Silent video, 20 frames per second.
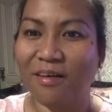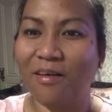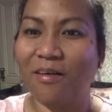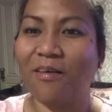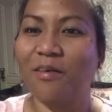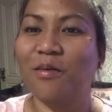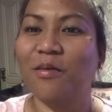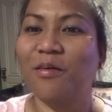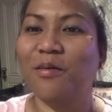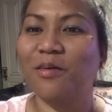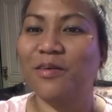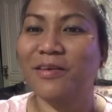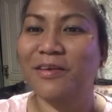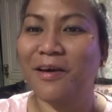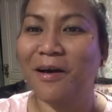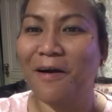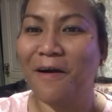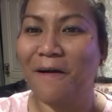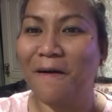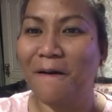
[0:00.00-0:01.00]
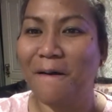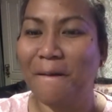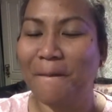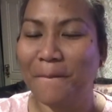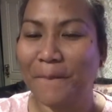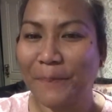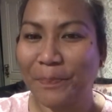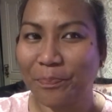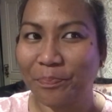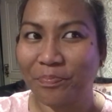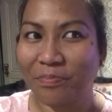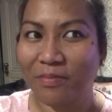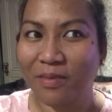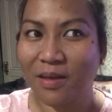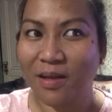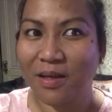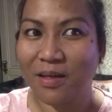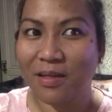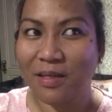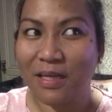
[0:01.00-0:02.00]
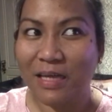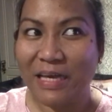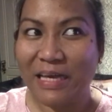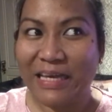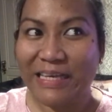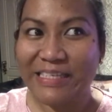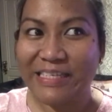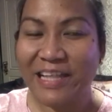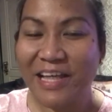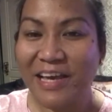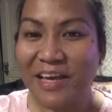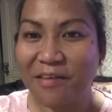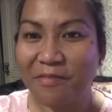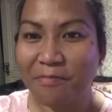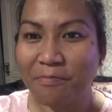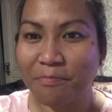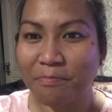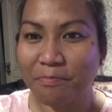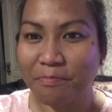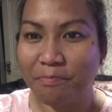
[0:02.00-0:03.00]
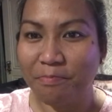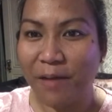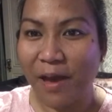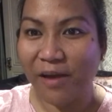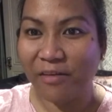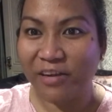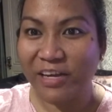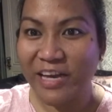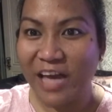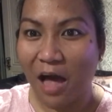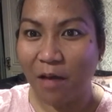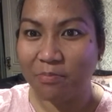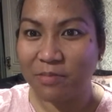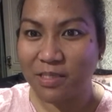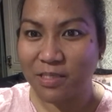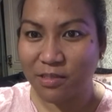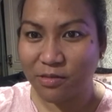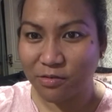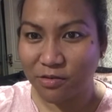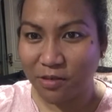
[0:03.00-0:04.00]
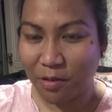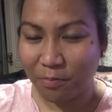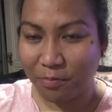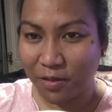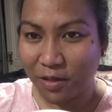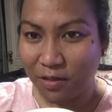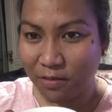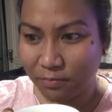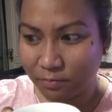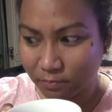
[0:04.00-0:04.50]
Oh, yum. It's like a berry gummies or something.